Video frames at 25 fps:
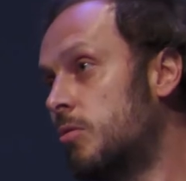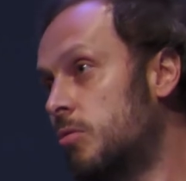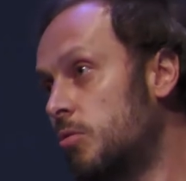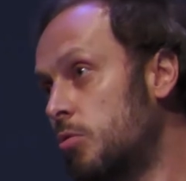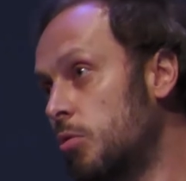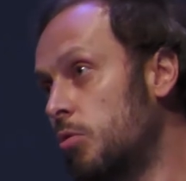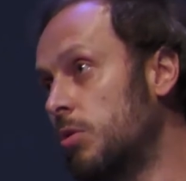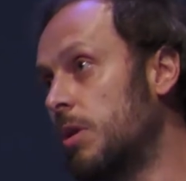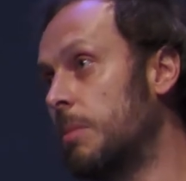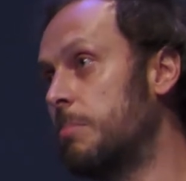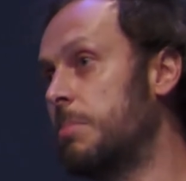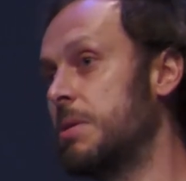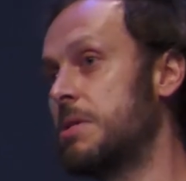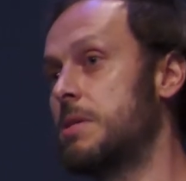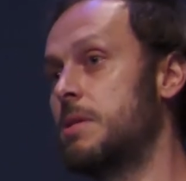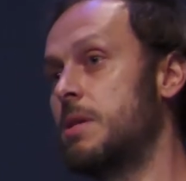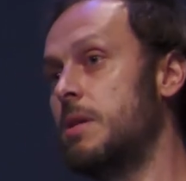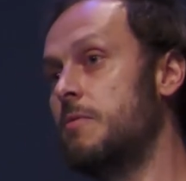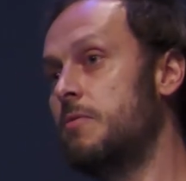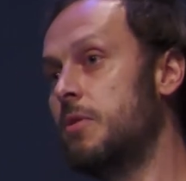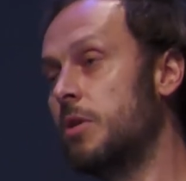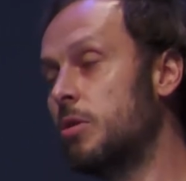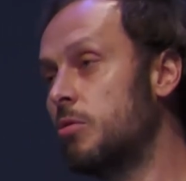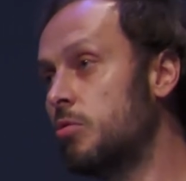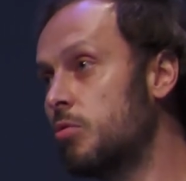to the
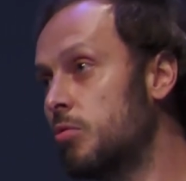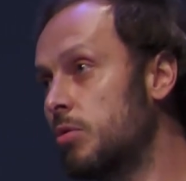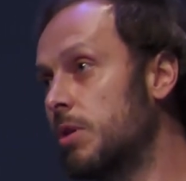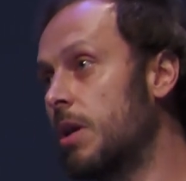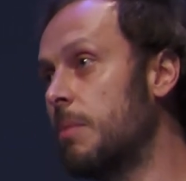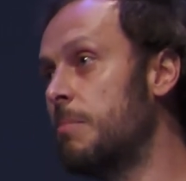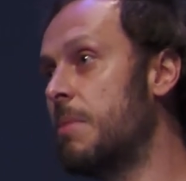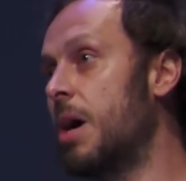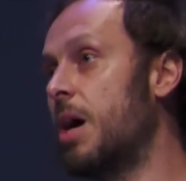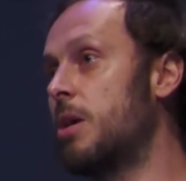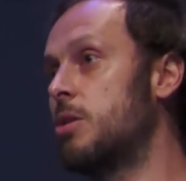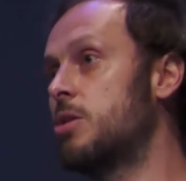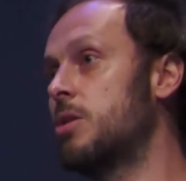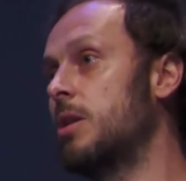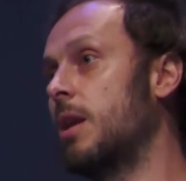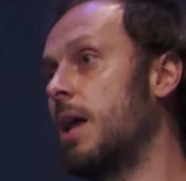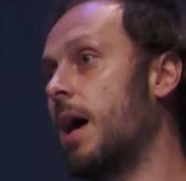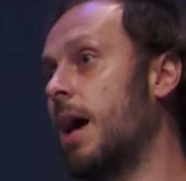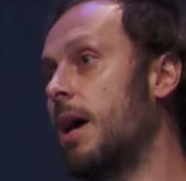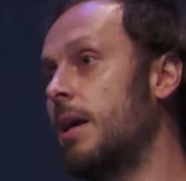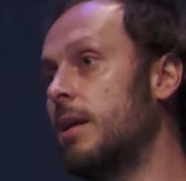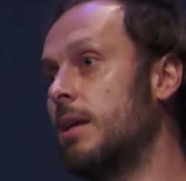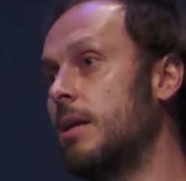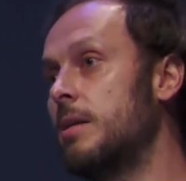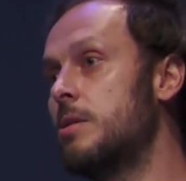Pacific, to the Marshall
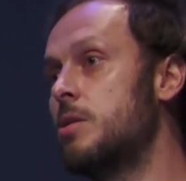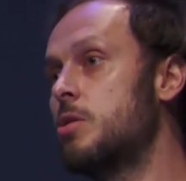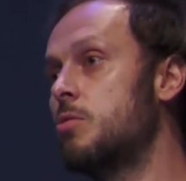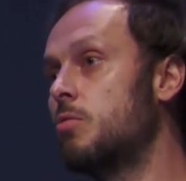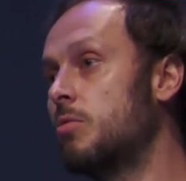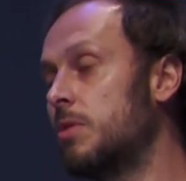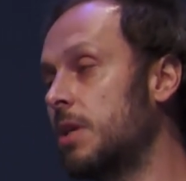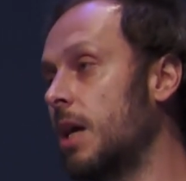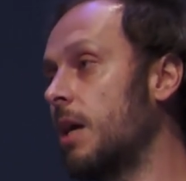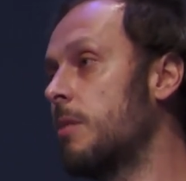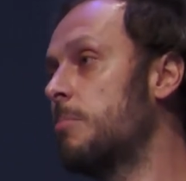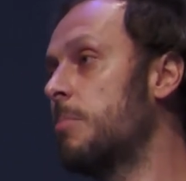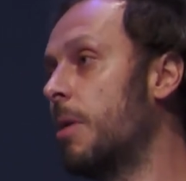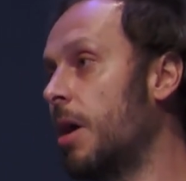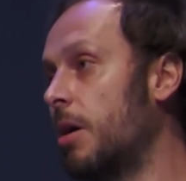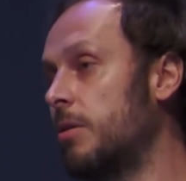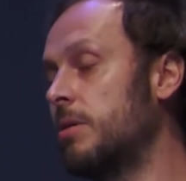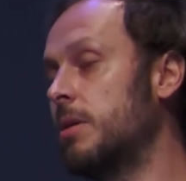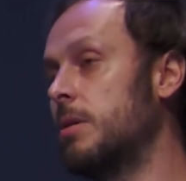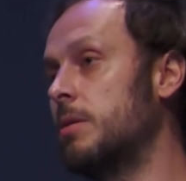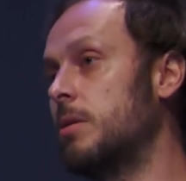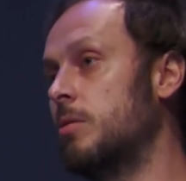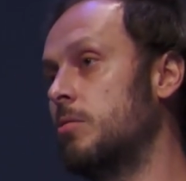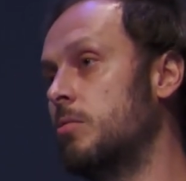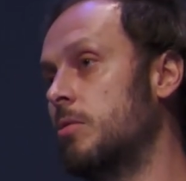Islands, to take
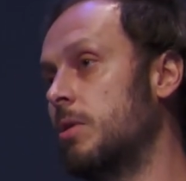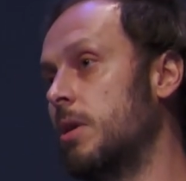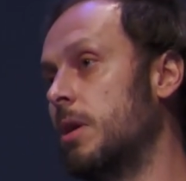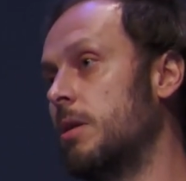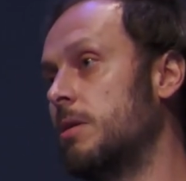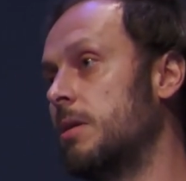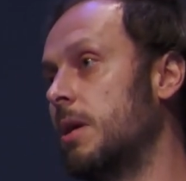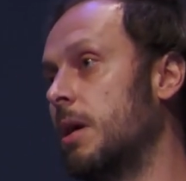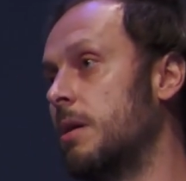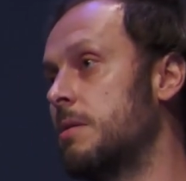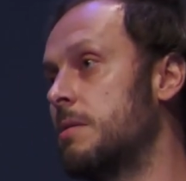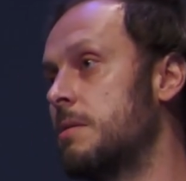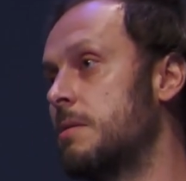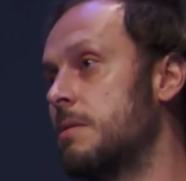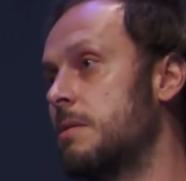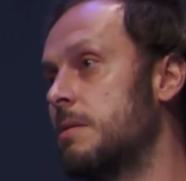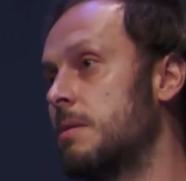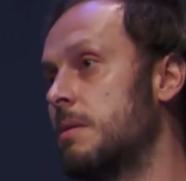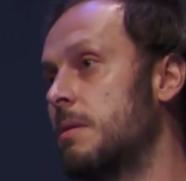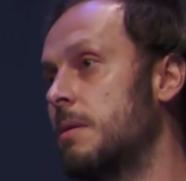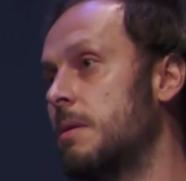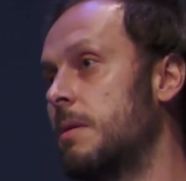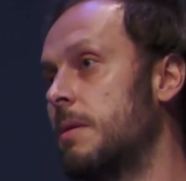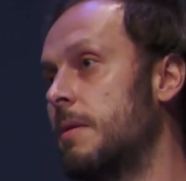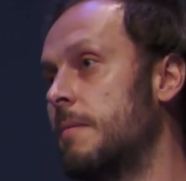part in the nuclear tests.
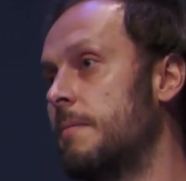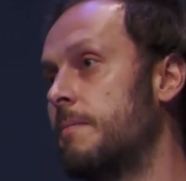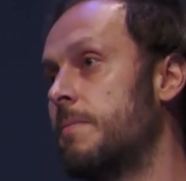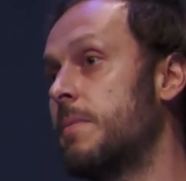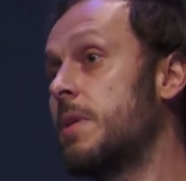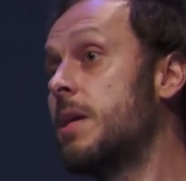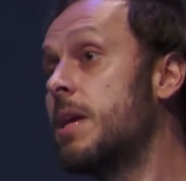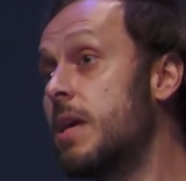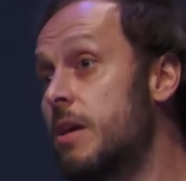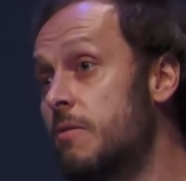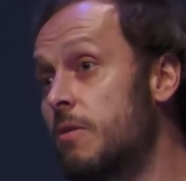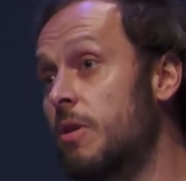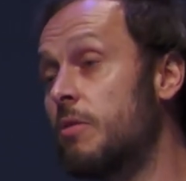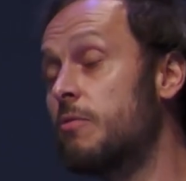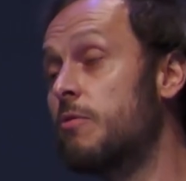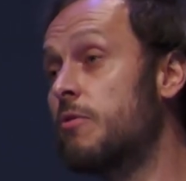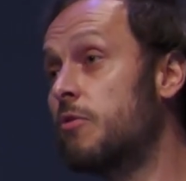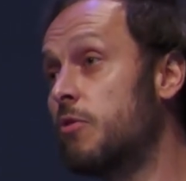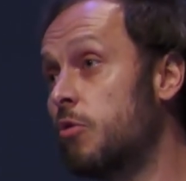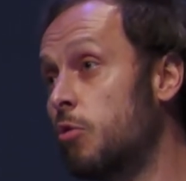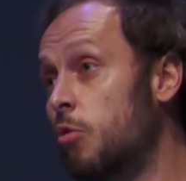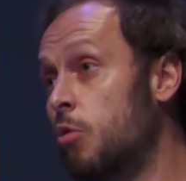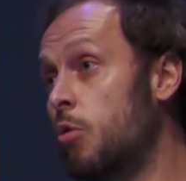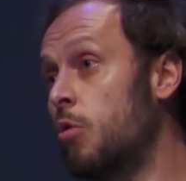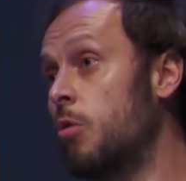He even
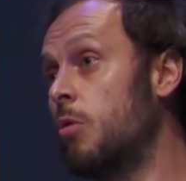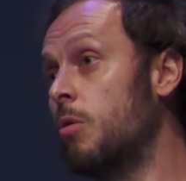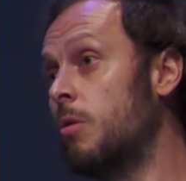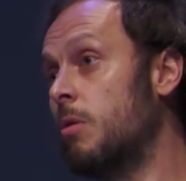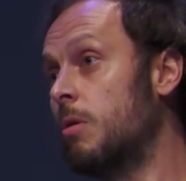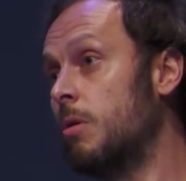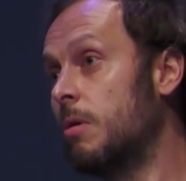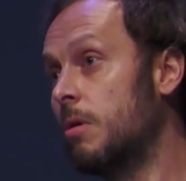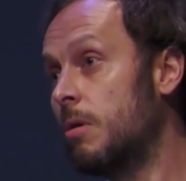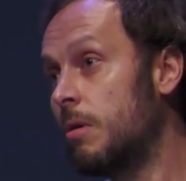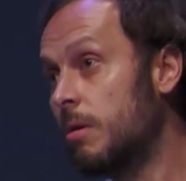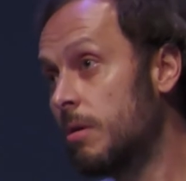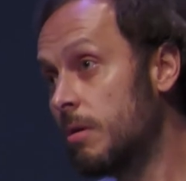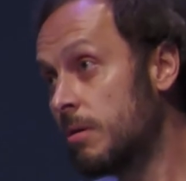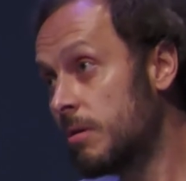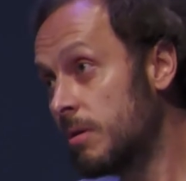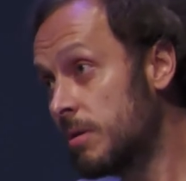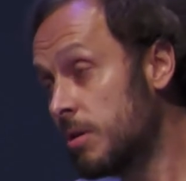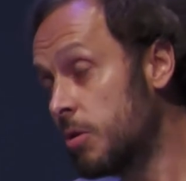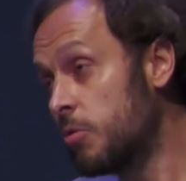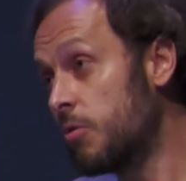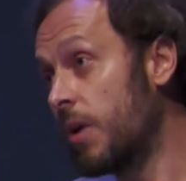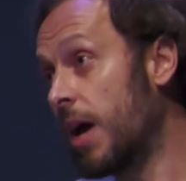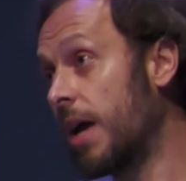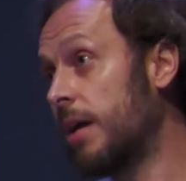flew
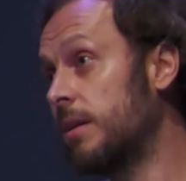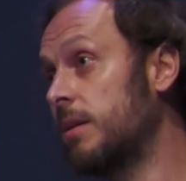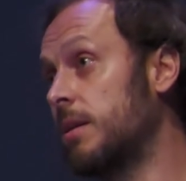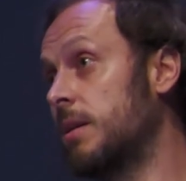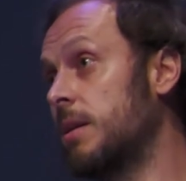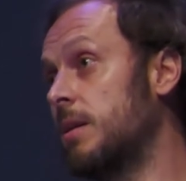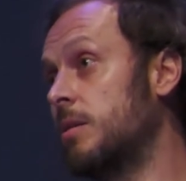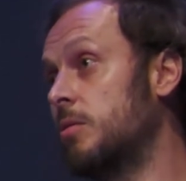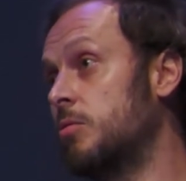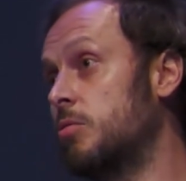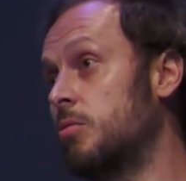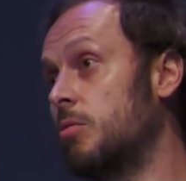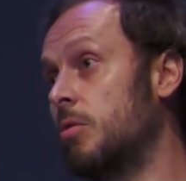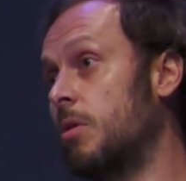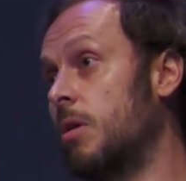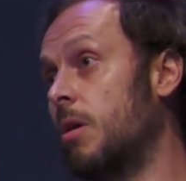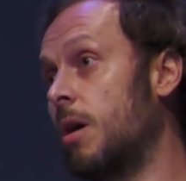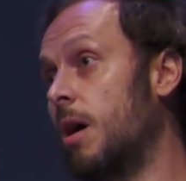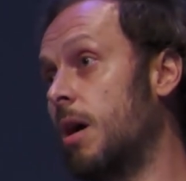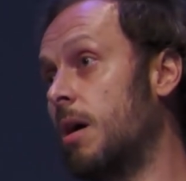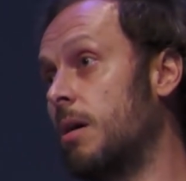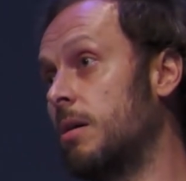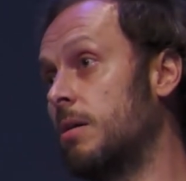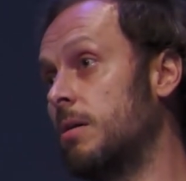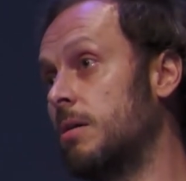directly into
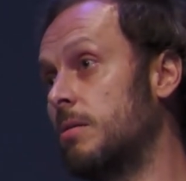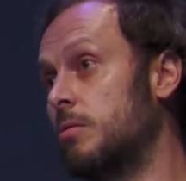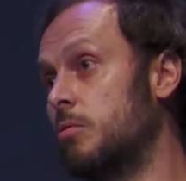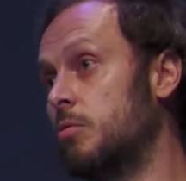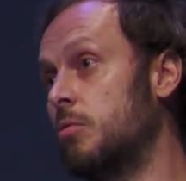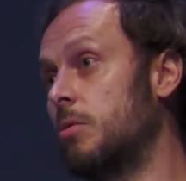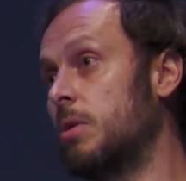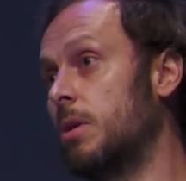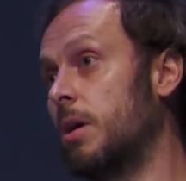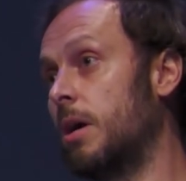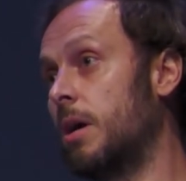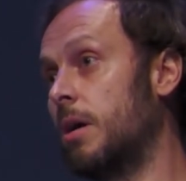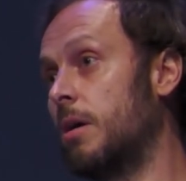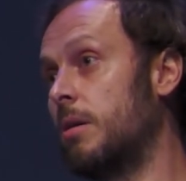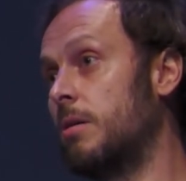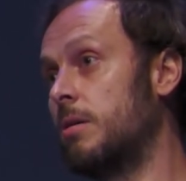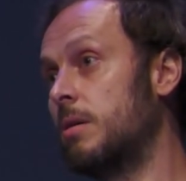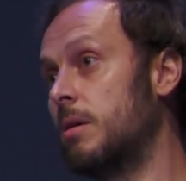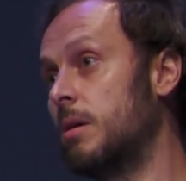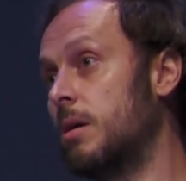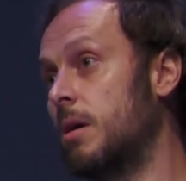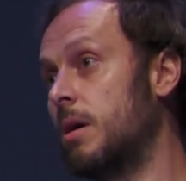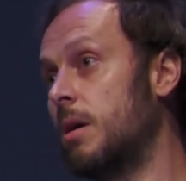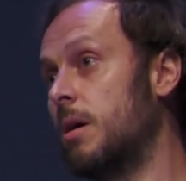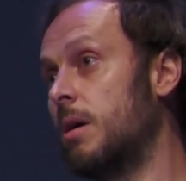a nuclear
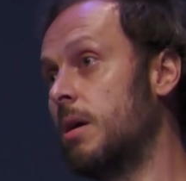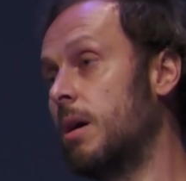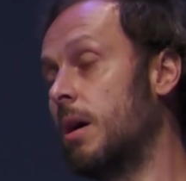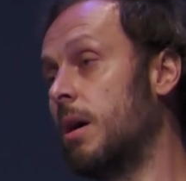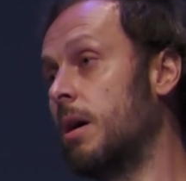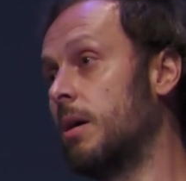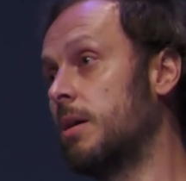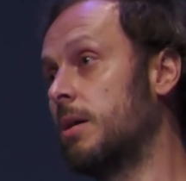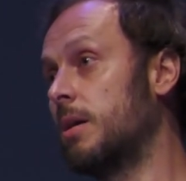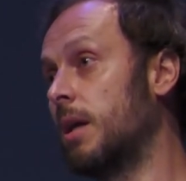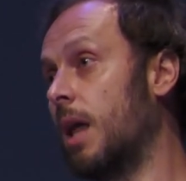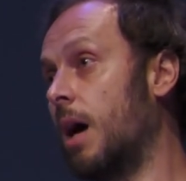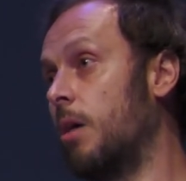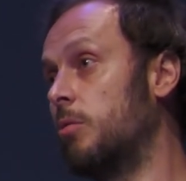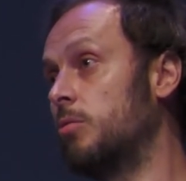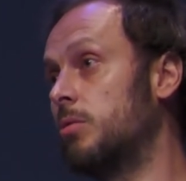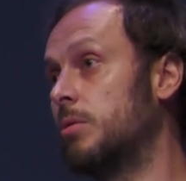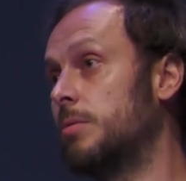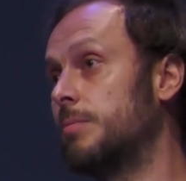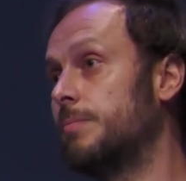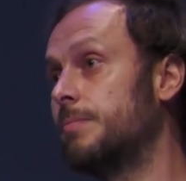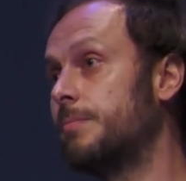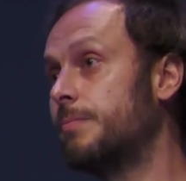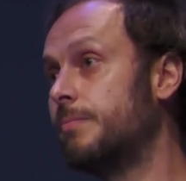uh, cloud.